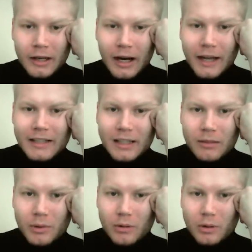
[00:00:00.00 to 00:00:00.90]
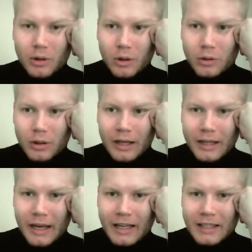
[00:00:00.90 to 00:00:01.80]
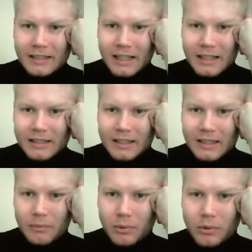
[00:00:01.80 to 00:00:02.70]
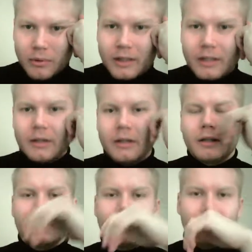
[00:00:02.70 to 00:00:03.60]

I think that we could go to like eighty cents in the bull run here.